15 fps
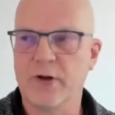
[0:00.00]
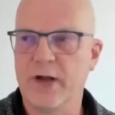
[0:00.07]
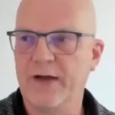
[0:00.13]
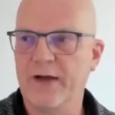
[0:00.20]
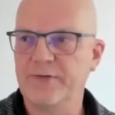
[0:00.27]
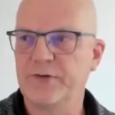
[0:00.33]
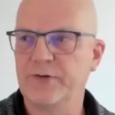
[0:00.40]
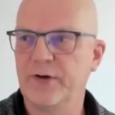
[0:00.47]
have
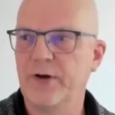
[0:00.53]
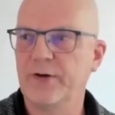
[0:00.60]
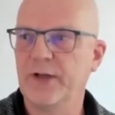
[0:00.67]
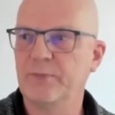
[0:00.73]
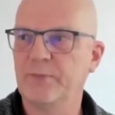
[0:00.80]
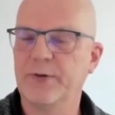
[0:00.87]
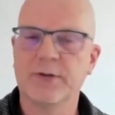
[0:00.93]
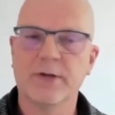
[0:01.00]
to learn
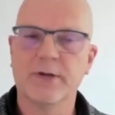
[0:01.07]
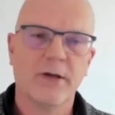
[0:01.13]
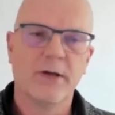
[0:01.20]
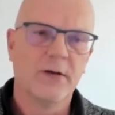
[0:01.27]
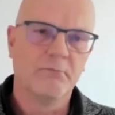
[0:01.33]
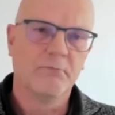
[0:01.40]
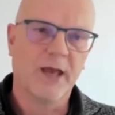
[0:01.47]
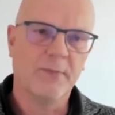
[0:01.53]
it, but
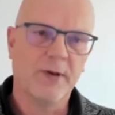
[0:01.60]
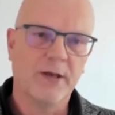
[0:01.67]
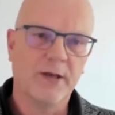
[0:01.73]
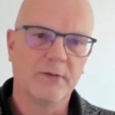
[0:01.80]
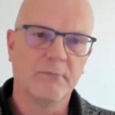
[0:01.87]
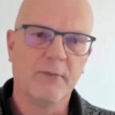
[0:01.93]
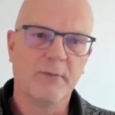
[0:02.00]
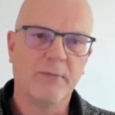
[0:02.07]

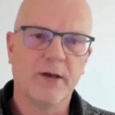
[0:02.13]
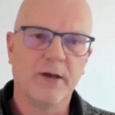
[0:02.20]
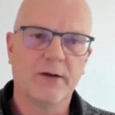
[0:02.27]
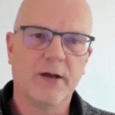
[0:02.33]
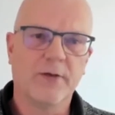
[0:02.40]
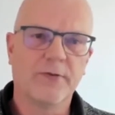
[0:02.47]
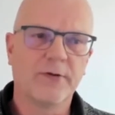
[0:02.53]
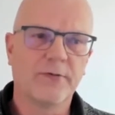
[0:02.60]
maybe
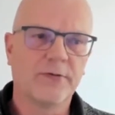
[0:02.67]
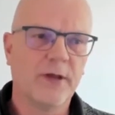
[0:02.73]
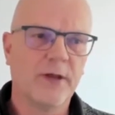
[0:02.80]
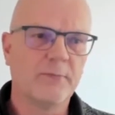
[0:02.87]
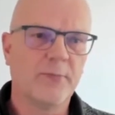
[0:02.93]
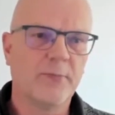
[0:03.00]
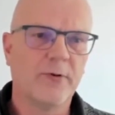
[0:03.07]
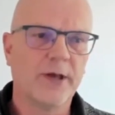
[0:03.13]
another thing,
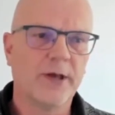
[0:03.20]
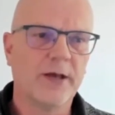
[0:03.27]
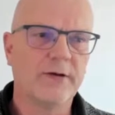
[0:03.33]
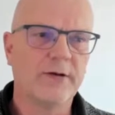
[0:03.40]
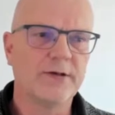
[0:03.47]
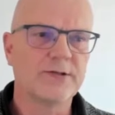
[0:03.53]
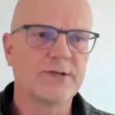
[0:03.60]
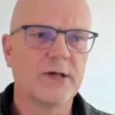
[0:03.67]
Paul, here
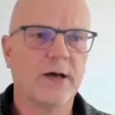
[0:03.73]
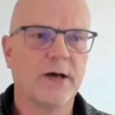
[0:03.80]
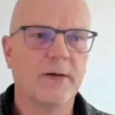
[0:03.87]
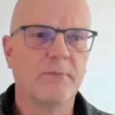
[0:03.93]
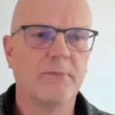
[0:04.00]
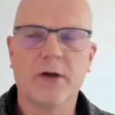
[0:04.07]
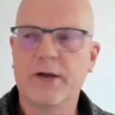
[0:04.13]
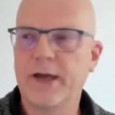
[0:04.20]
is
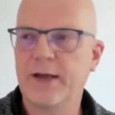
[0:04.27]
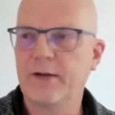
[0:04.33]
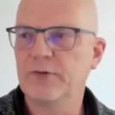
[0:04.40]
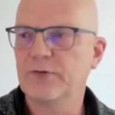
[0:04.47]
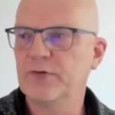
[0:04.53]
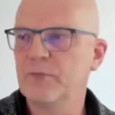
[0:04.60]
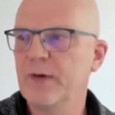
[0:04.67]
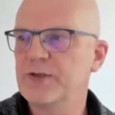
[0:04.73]
again
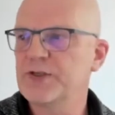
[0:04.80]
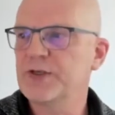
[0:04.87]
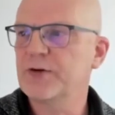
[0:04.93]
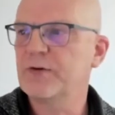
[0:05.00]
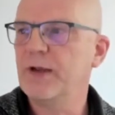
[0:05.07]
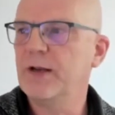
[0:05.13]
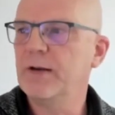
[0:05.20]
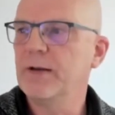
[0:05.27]
to my
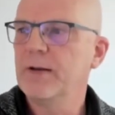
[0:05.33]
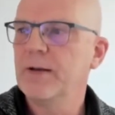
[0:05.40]
screen.